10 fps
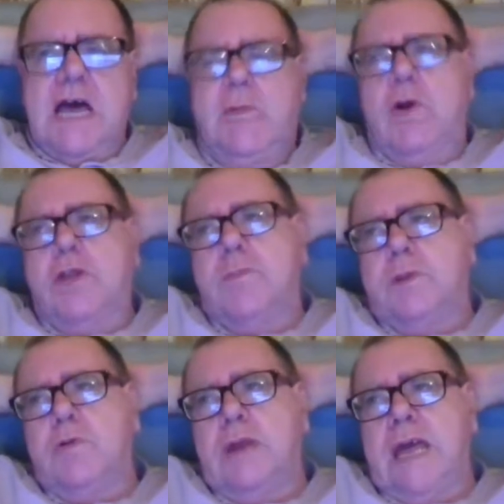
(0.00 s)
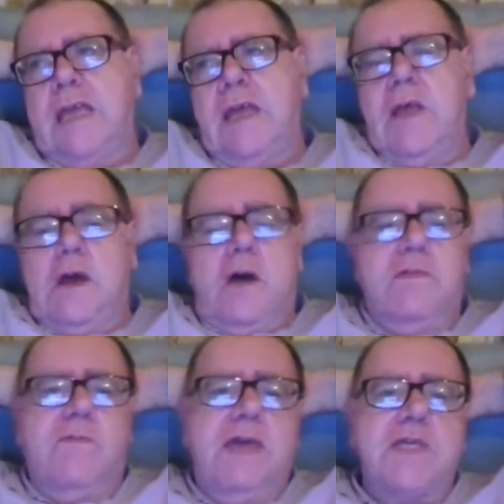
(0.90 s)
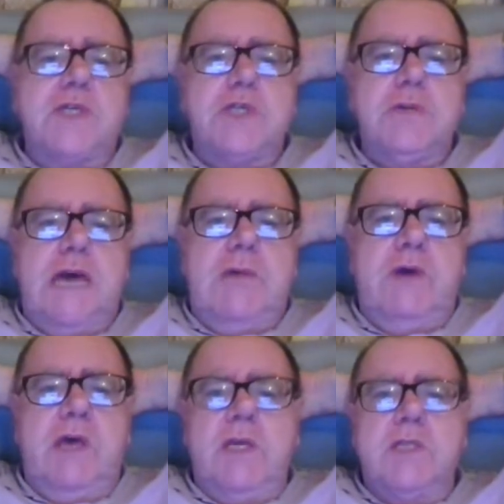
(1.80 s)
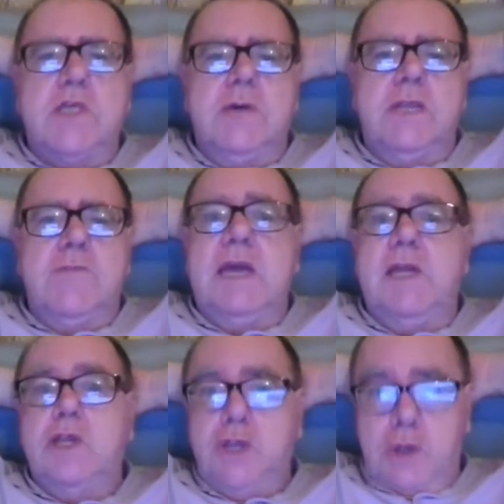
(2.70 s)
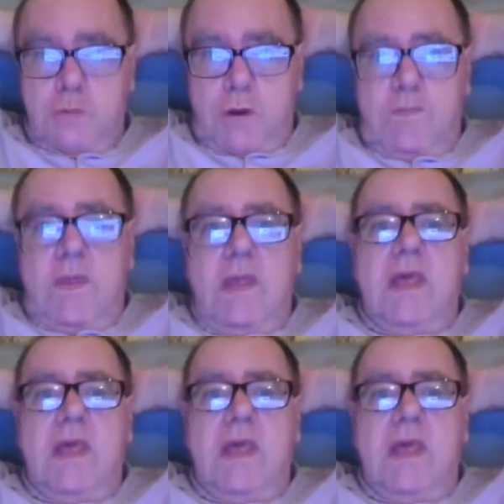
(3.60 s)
I've got the Blu-ray of the first two now. So they've made a new one.